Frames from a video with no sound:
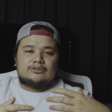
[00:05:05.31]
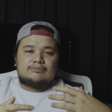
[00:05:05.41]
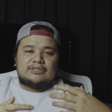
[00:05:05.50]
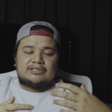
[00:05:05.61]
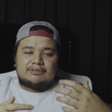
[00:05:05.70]

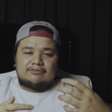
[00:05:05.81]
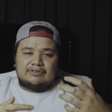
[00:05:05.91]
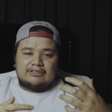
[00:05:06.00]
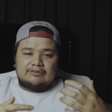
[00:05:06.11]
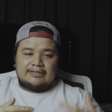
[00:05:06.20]
to make me
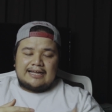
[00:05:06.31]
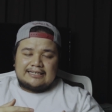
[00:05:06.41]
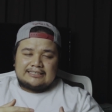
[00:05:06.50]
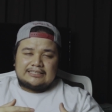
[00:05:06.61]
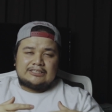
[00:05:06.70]
feel
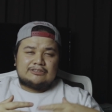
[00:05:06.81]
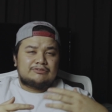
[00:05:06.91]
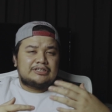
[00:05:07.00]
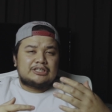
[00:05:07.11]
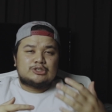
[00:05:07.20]
relaxed. She
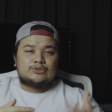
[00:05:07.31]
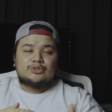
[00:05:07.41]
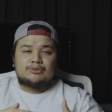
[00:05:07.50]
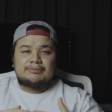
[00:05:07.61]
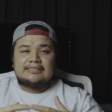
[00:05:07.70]

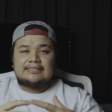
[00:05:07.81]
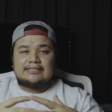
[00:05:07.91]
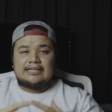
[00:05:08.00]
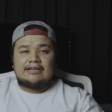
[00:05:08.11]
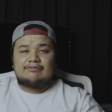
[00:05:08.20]
reassured me that
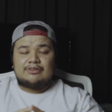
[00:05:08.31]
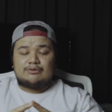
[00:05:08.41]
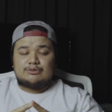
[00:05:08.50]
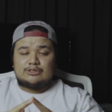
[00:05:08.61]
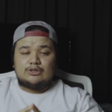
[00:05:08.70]

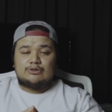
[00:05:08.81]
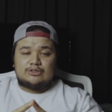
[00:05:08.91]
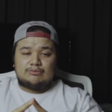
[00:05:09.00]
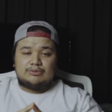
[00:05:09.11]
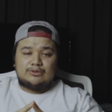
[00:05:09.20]
everything was going
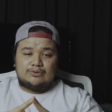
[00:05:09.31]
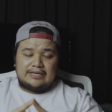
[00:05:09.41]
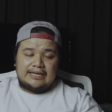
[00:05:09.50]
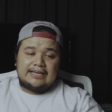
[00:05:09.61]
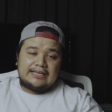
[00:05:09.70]
to be
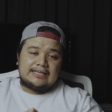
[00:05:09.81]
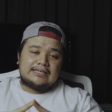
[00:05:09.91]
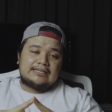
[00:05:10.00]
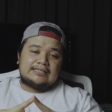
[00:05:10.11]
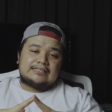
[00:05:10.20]
okay,
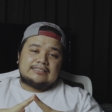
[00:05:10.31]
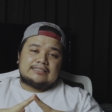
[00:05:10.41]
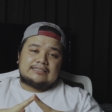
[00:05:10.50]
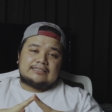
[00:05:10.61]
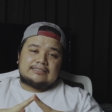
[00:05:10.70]

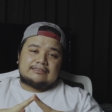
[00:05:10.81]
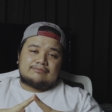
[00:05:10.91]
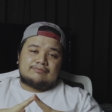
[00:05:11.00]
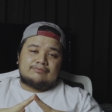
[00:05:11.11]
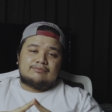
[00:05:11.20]
that
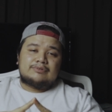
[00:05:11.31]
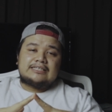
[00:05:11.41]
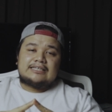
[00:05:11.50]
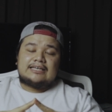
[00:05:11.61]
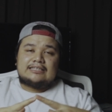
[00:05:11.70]

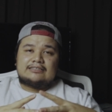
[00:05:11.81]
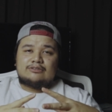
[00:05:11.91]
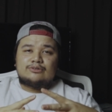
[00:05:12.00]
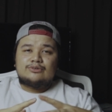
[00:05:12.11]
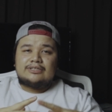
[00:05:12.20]
we can
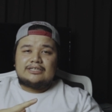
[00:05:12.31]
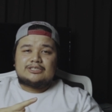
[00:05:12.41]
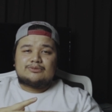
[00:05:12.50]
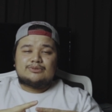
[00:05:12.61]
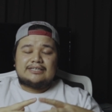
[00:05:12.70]
do
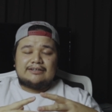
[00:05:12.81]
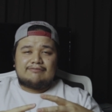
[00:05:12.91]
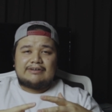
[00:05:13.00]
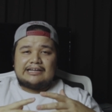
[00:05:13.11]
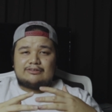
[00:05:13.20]
this, we can
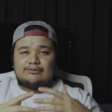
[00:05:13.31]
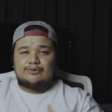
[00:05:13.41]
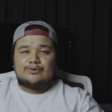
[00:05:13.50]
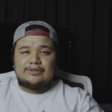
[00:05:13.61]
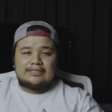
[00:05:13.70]
fight
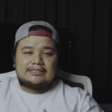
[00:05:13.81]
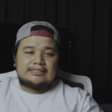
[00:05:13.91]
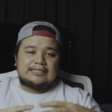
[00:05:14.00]
through it,